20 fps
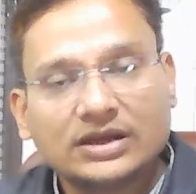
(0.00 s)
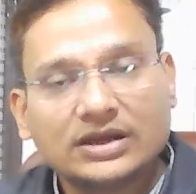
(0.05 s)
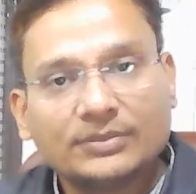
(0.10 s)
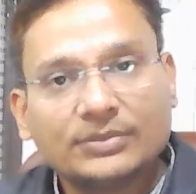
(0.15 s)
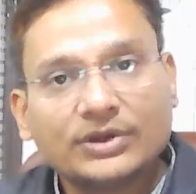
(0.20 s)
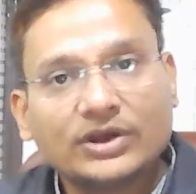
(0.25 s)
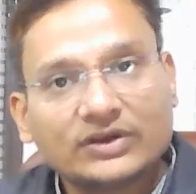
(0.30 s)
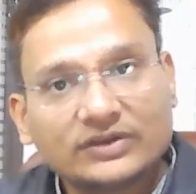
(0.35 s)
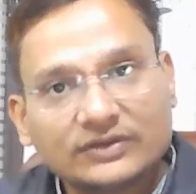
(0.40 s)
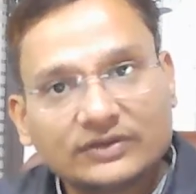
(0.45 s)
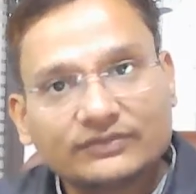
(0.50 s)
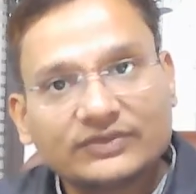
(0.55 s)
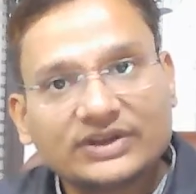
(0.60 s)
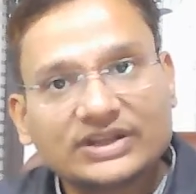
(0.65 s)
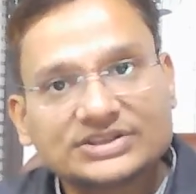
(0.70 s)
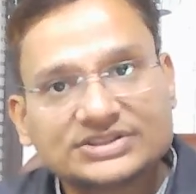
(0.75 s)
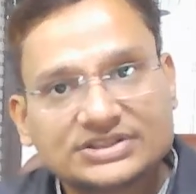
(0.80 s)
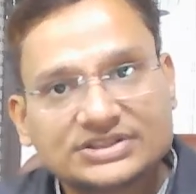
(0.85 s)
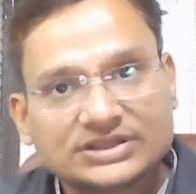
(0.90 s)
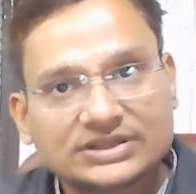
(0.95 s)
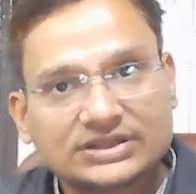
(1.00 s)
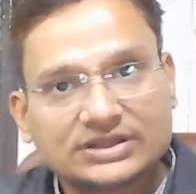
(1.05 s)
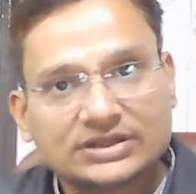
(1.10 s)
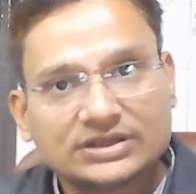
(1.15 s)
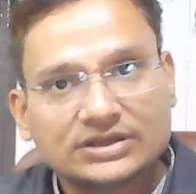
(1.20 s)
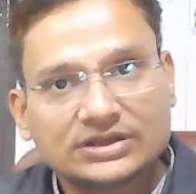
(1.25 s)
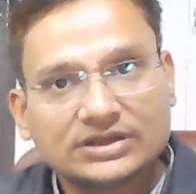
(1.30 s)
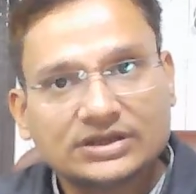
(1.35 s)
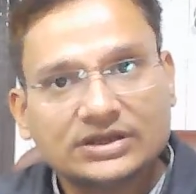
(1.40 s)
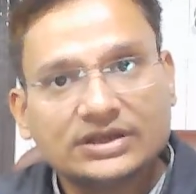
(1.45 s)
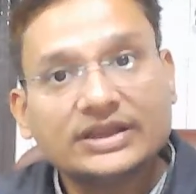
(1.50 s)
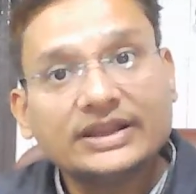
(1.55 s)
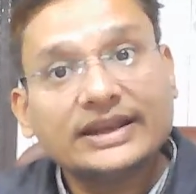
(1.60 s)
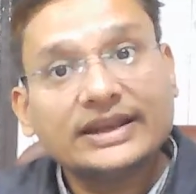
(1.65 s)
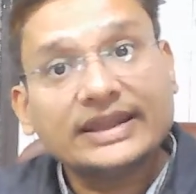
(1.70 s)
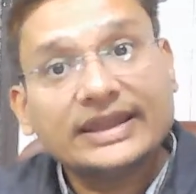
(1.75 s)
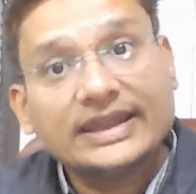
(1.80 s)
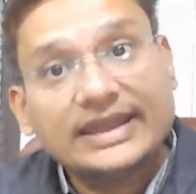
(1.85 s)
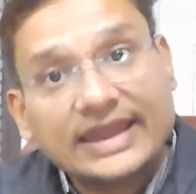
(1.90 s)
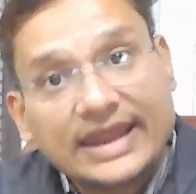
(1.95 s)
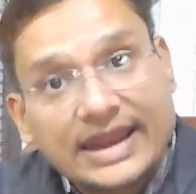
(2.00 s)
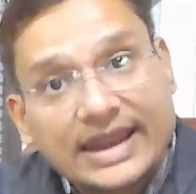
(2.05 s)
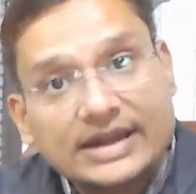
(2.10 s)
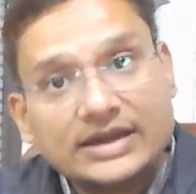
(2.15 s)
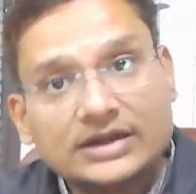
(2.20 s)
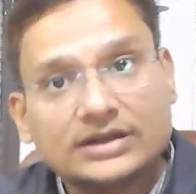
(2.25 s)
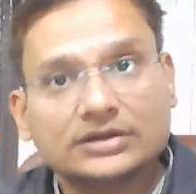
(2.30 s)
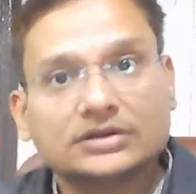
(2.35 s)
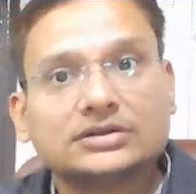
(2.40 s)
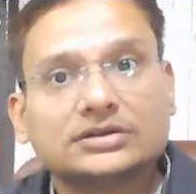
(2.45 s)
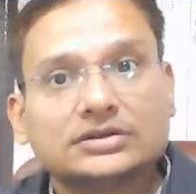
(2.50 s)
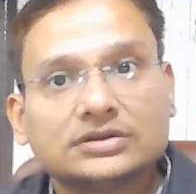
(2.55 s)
Because of which he regained